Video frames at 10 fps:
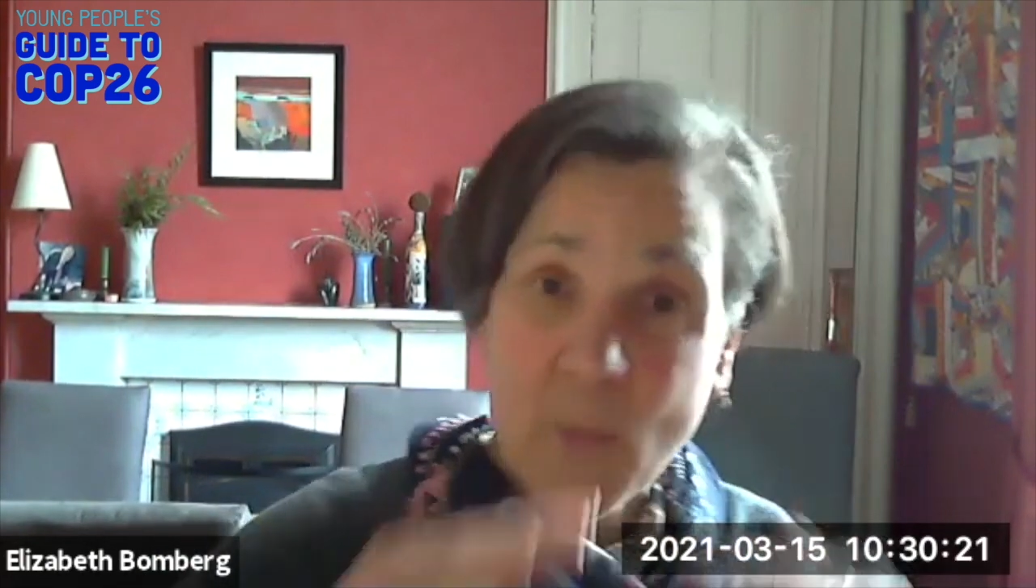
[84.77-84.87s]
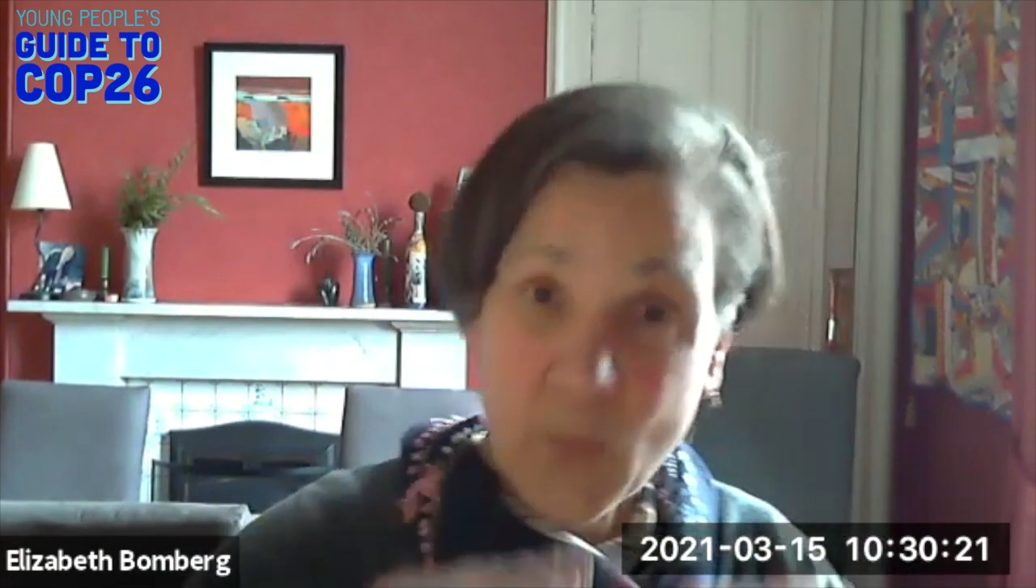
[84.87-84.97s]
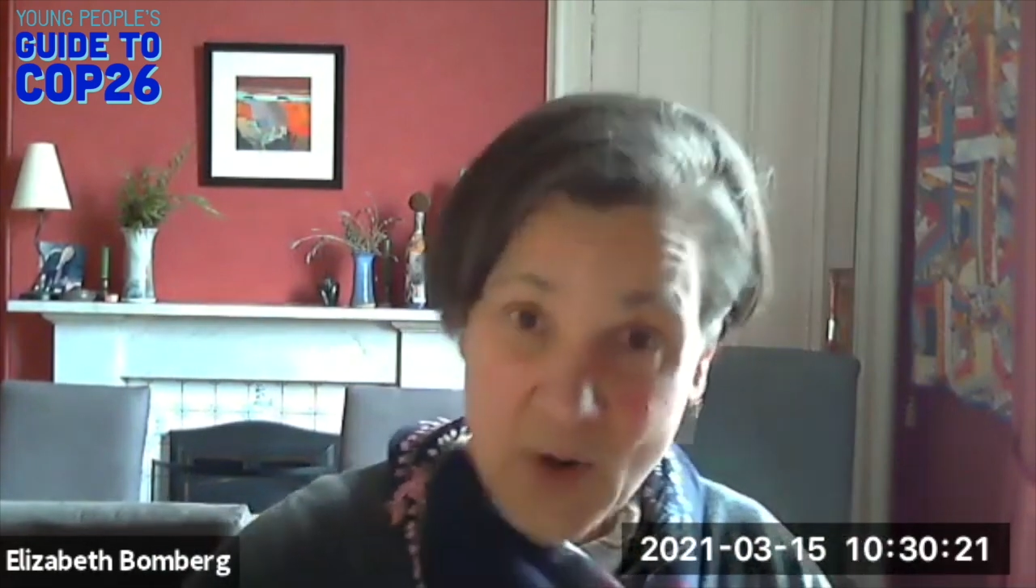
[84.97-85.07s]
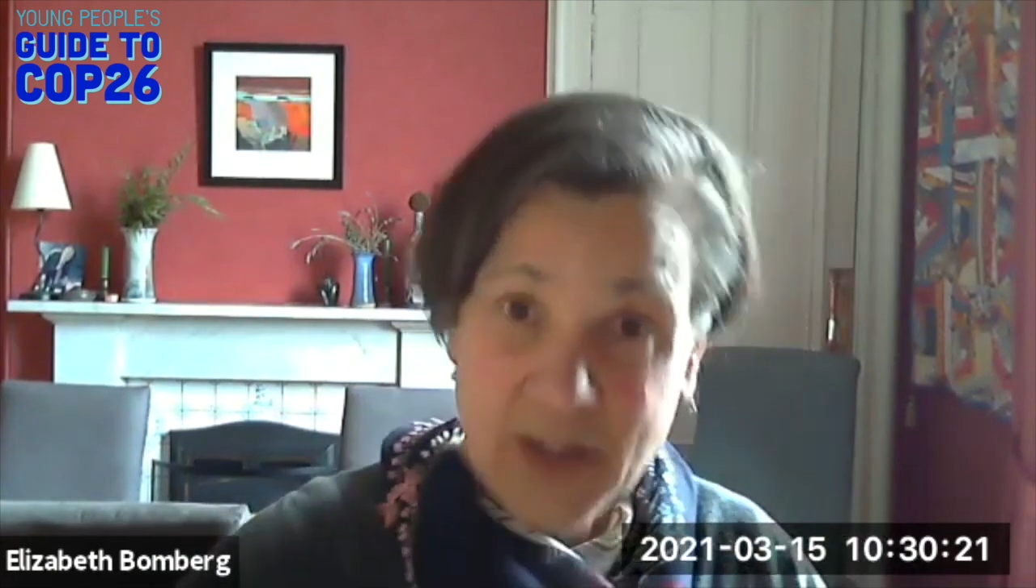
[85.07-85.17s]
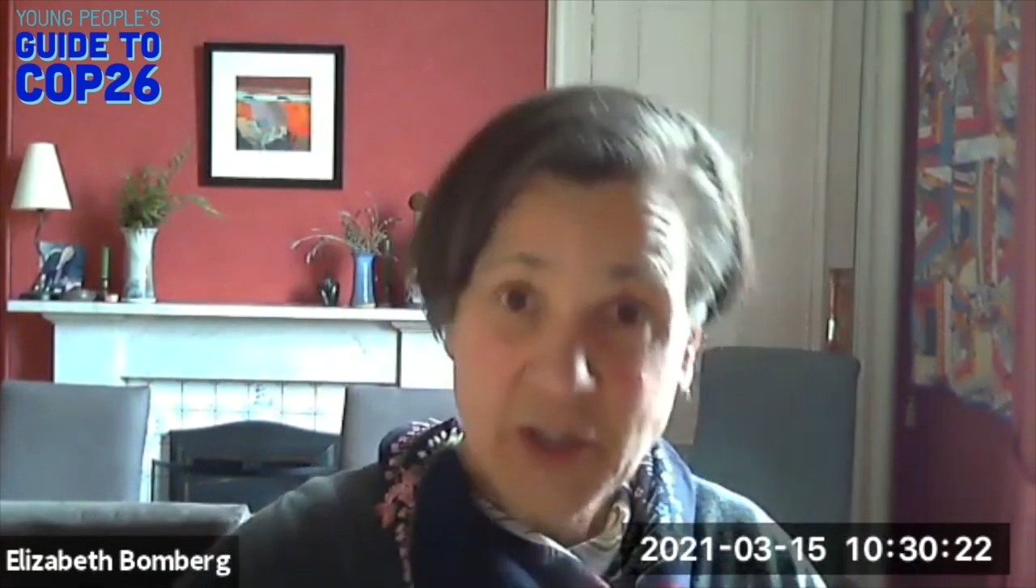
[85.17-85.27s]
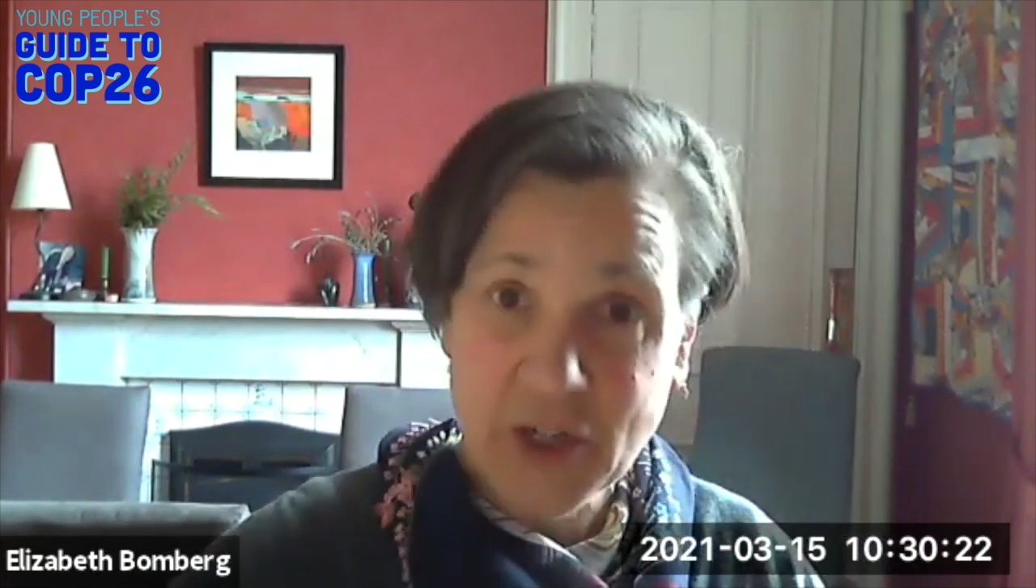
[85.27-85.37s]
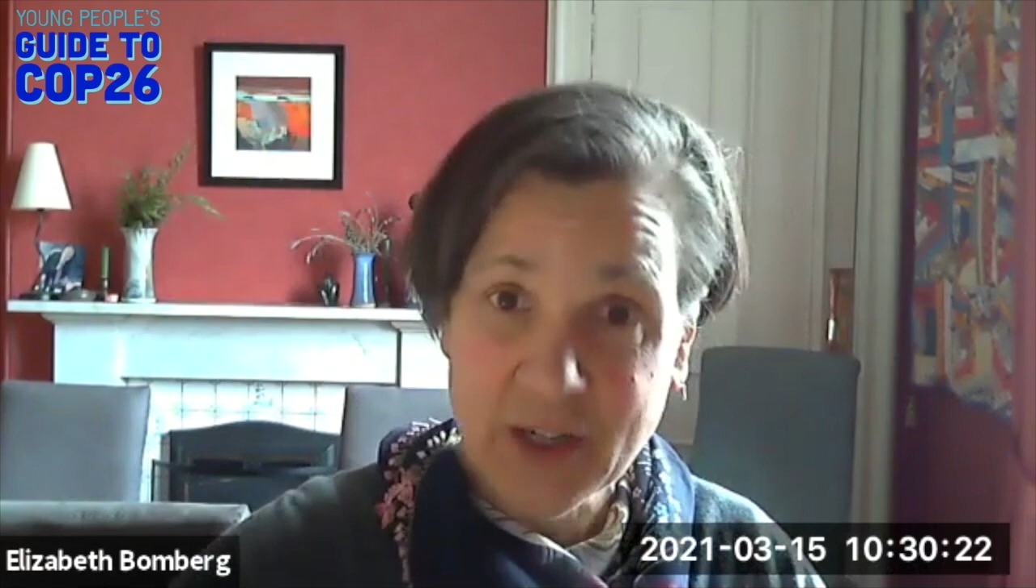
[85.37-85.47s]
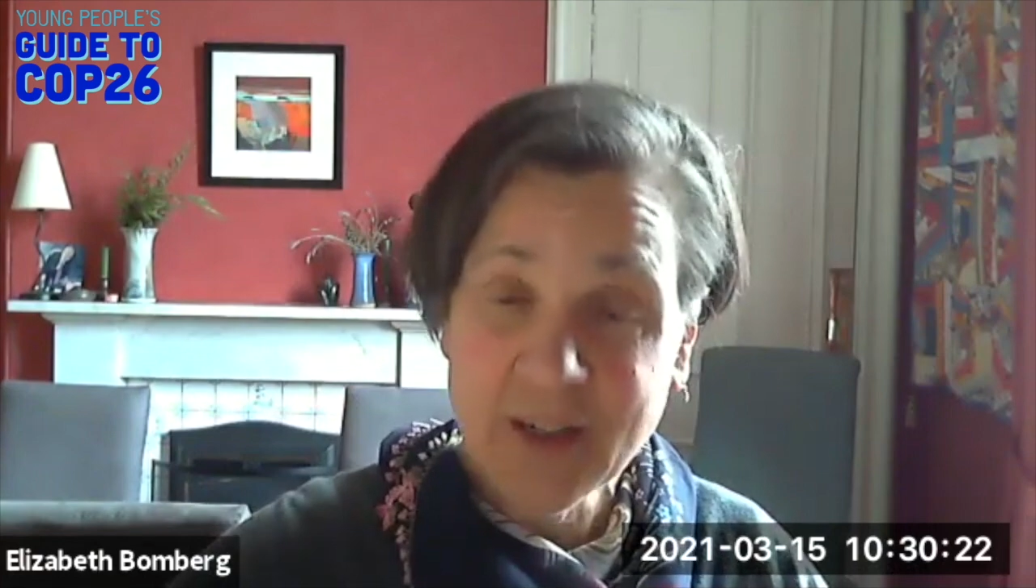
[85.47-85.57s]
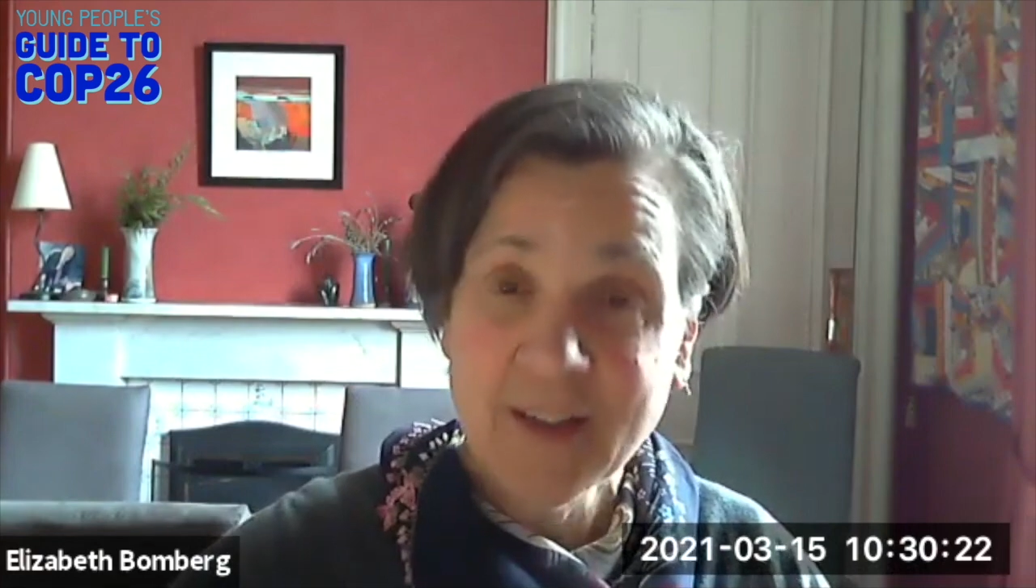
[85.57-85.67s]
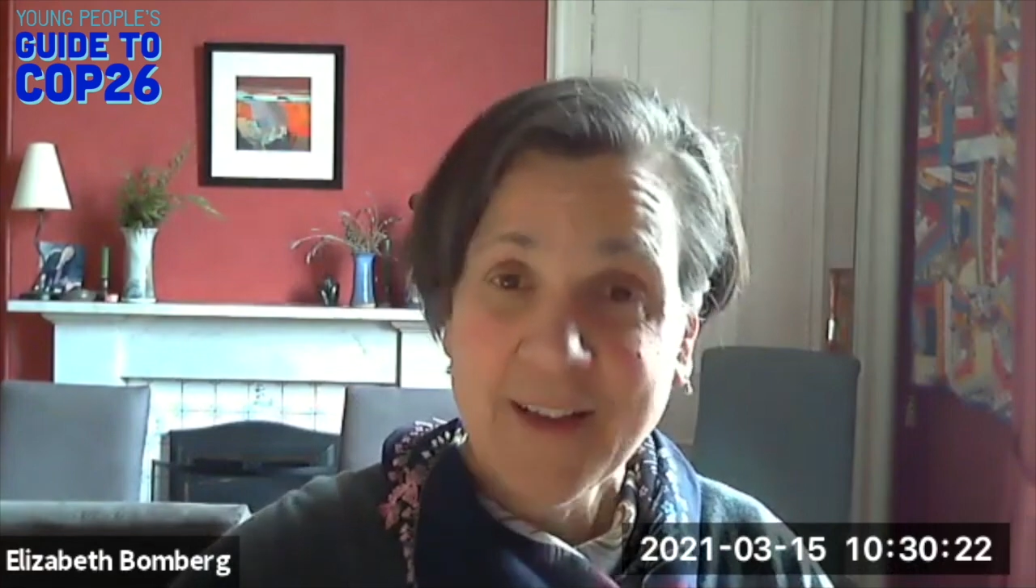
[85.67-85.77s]

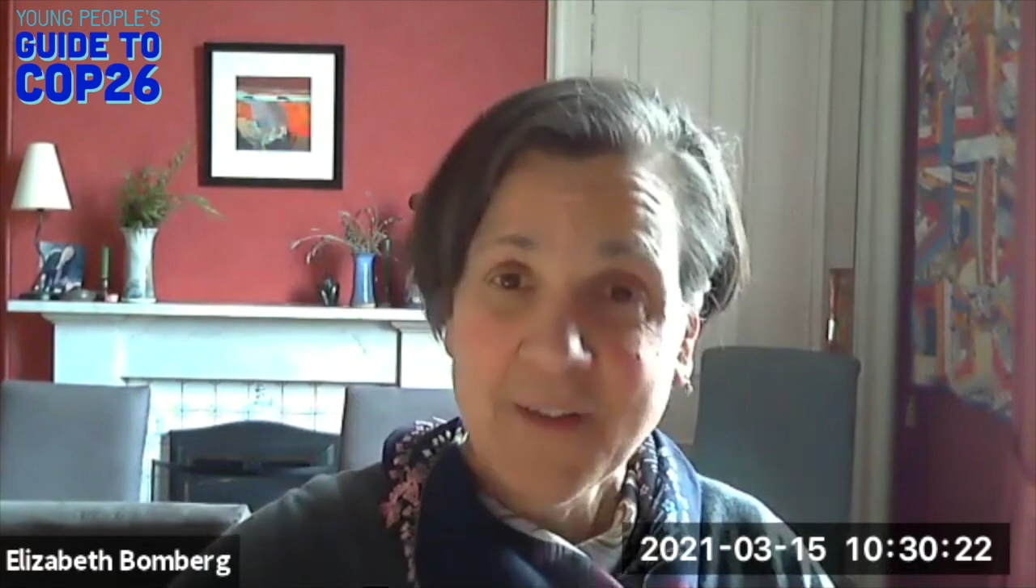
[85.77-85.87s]
pressure